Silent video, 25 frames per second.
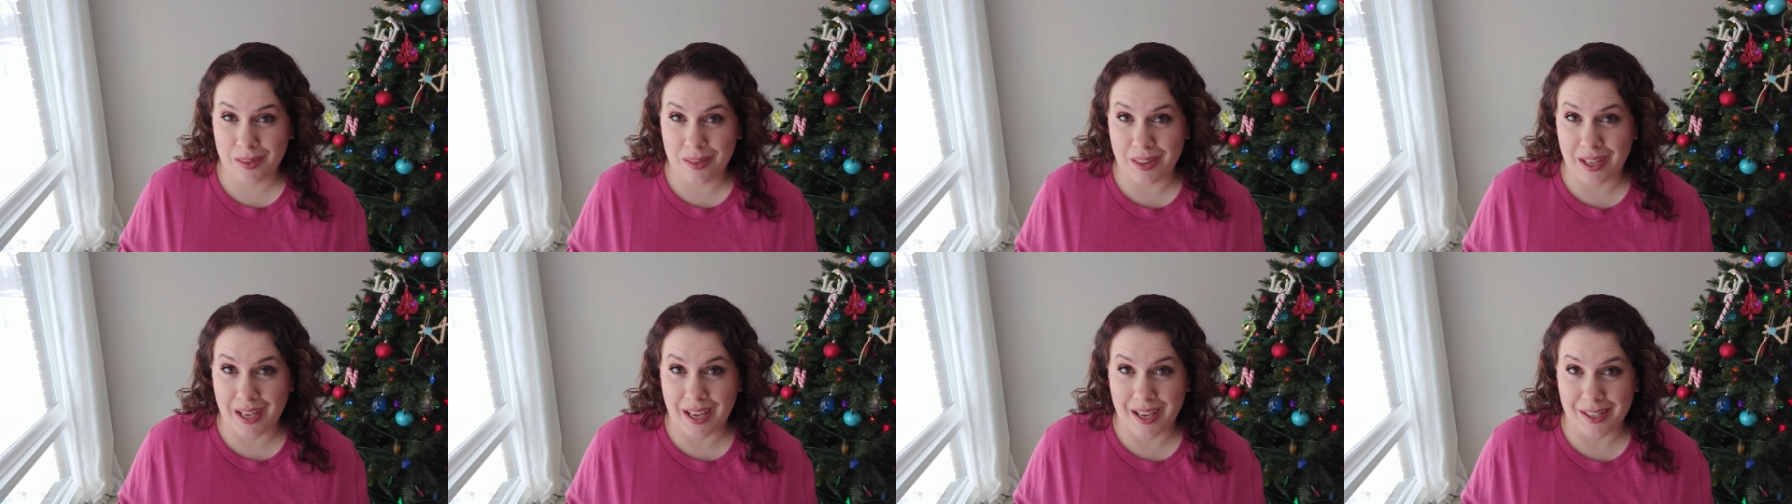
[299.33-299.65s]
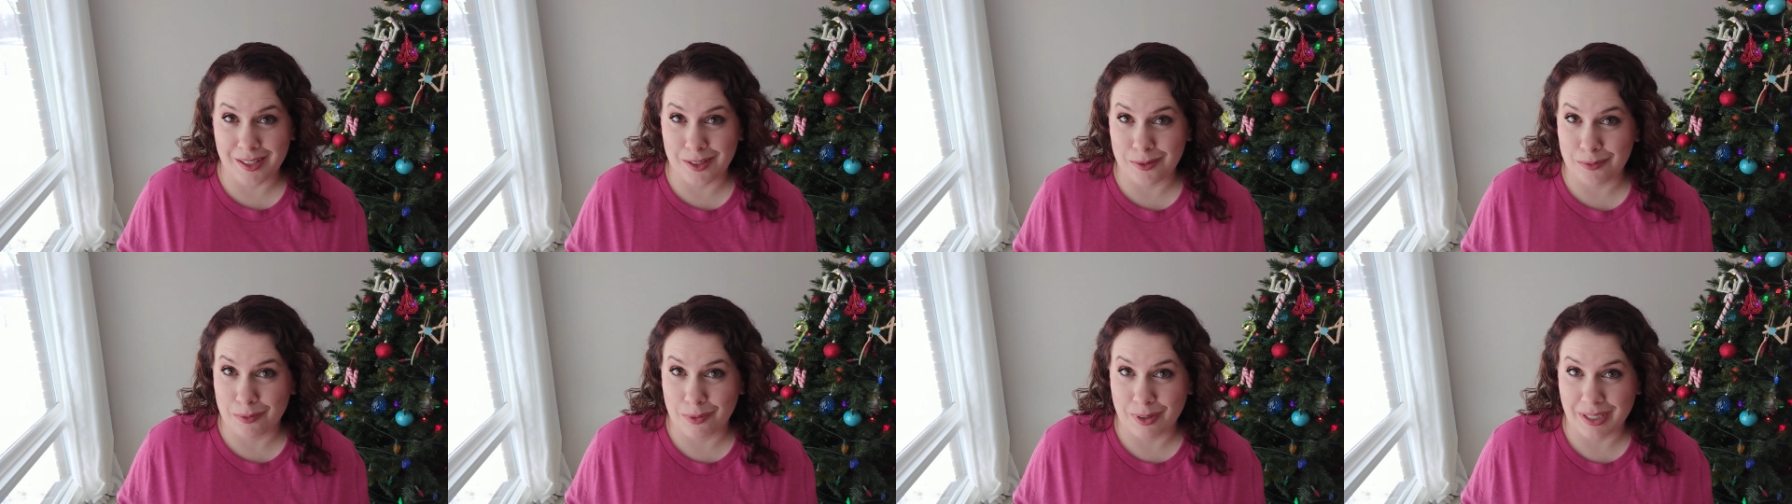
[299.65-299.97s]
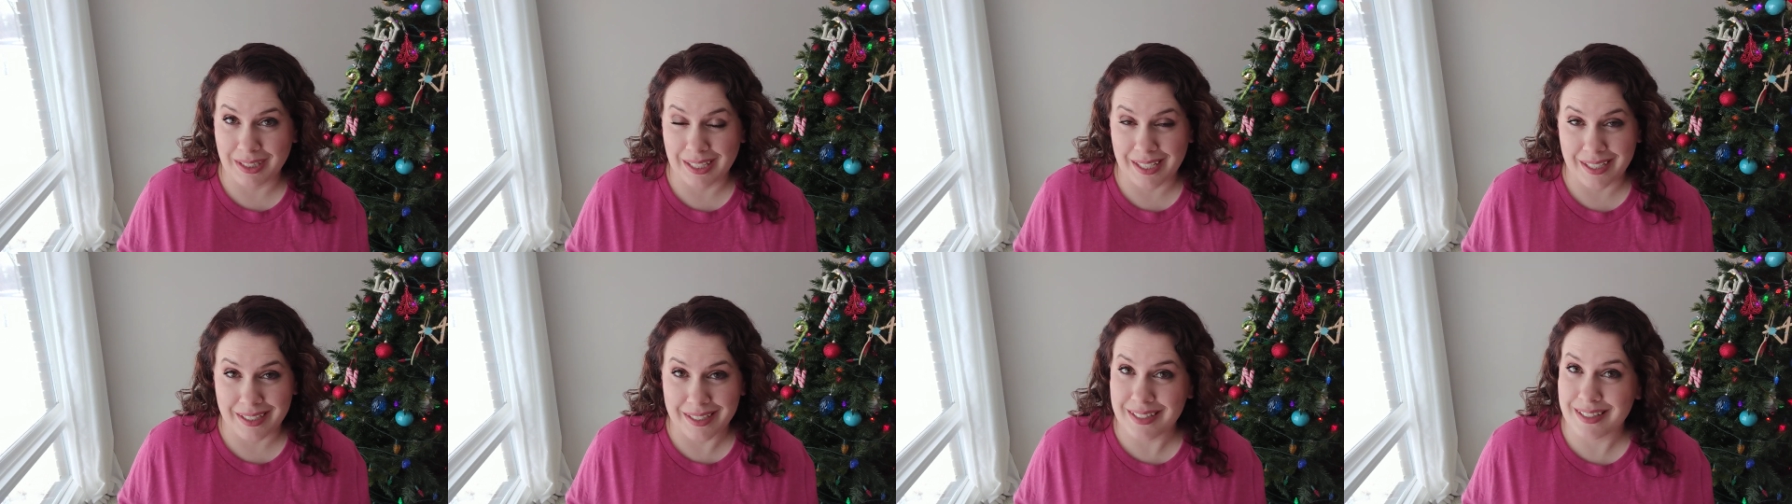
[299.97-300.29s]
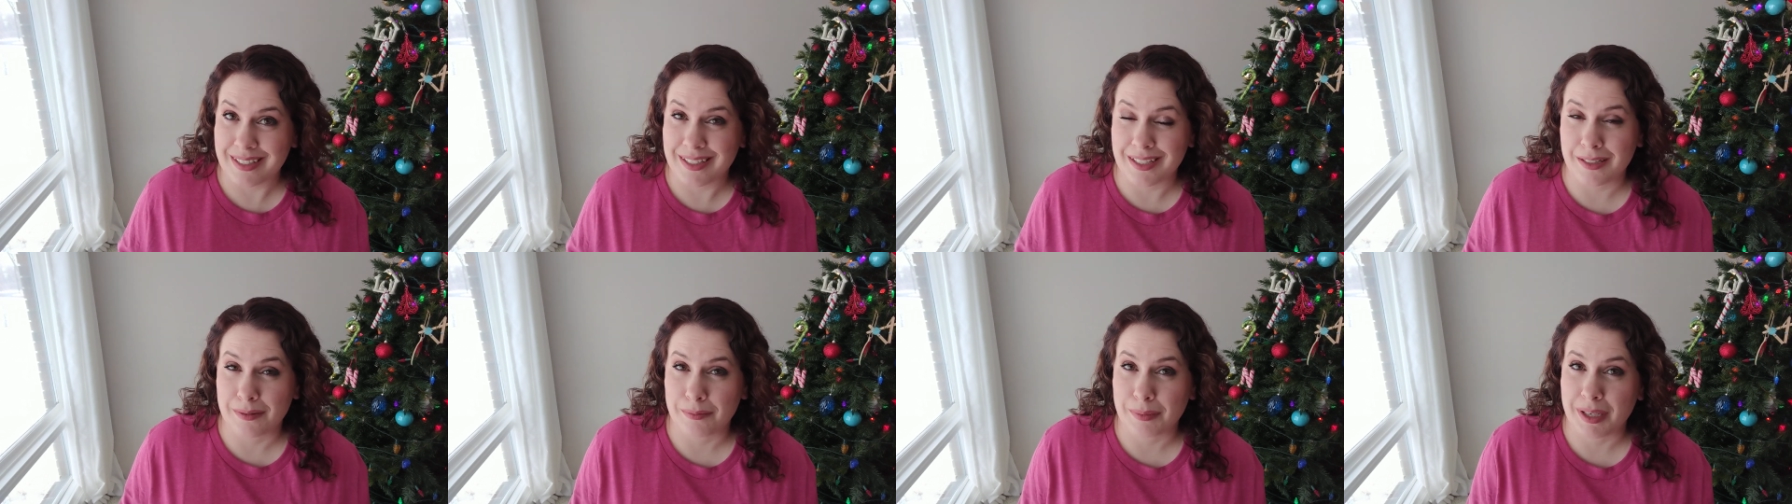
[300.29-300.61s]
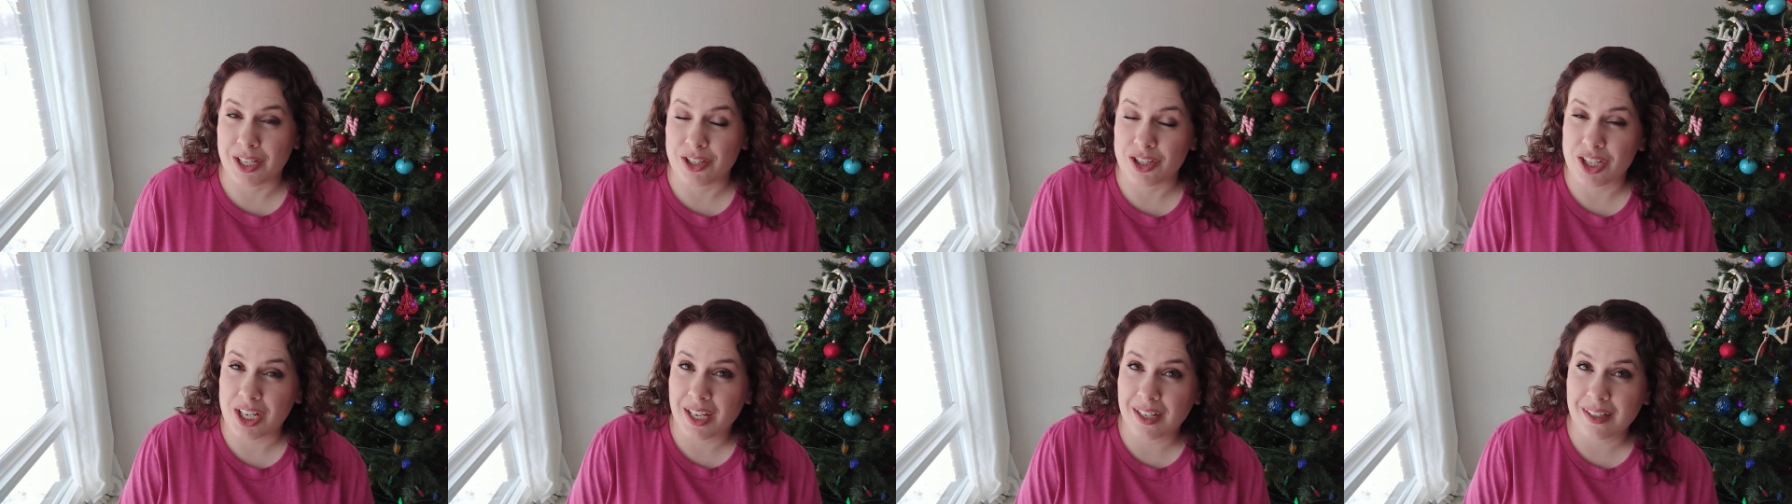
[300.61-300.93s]
that you would like to see in
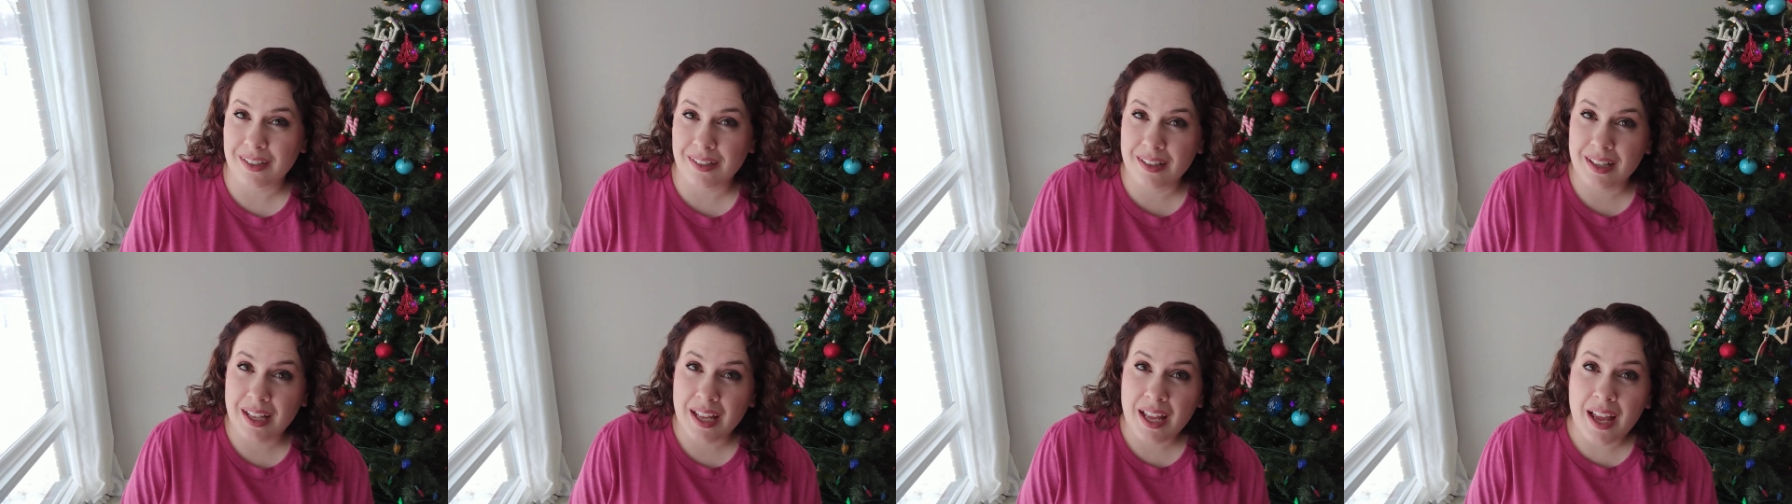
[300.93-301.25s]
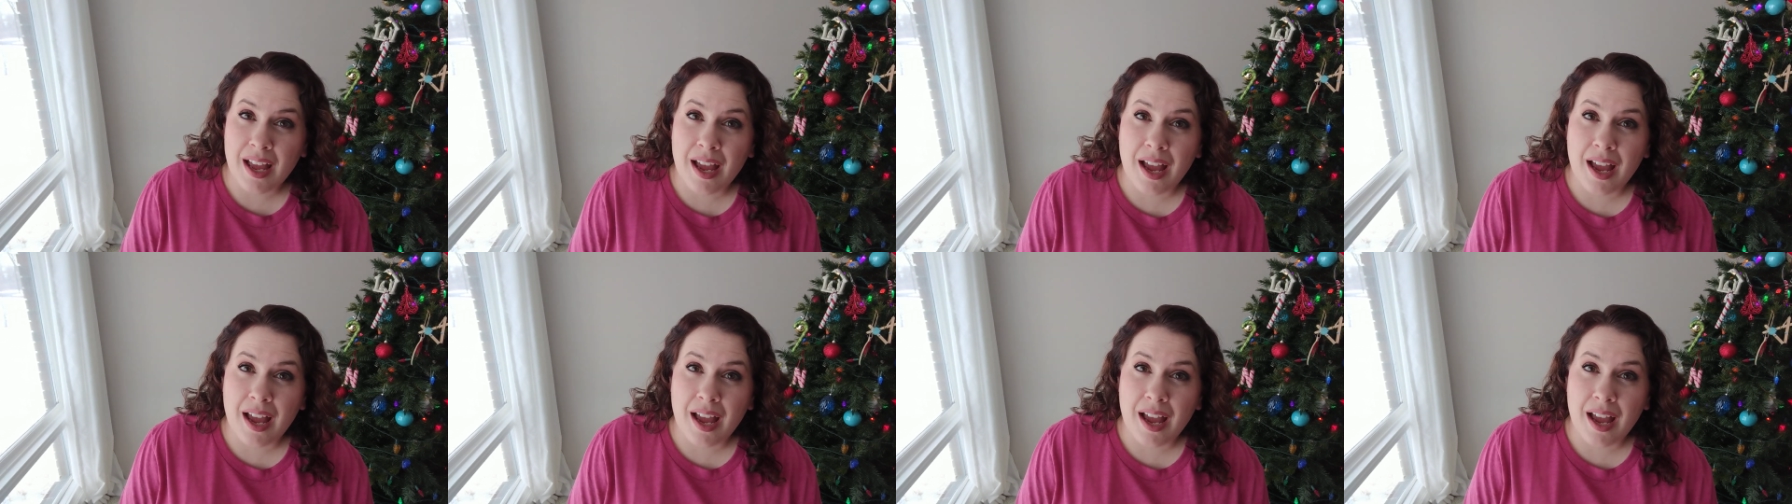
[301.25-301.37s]
my channel